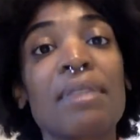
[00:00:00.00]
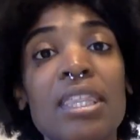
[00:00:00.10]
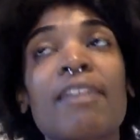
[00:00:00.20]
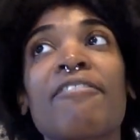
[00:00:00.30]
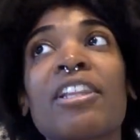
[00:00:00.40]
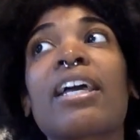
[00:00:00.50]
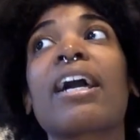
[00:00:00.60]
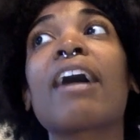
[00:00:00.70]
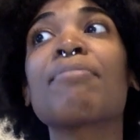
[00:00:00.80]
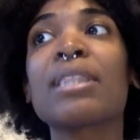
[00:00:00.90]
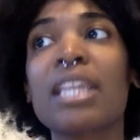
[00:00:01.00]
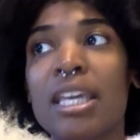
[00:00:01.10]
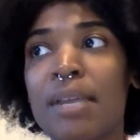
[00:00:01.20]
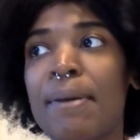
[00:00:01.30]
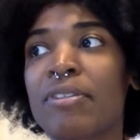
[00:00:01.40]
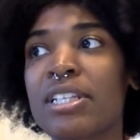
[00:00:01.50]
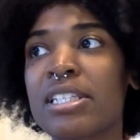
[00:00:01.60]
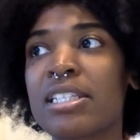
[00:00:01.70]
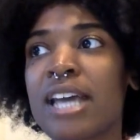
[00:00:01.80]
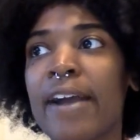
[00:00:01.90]
been thinking about
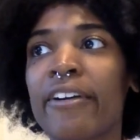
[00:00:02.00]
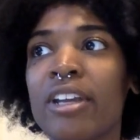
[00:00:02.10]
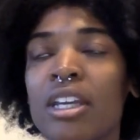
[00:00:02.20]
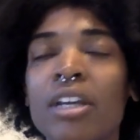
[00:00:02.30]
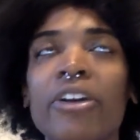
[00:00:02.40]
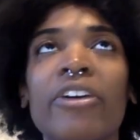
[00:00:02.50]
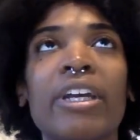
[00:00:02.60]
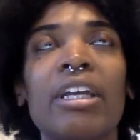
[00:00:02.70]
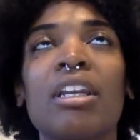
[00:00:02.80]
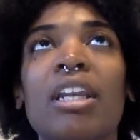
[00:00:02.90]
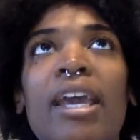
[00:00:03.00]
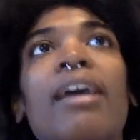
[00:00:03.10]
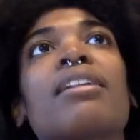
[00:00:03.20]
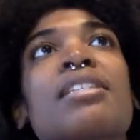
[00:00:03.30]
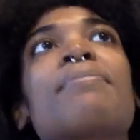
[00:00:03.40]
this entire year and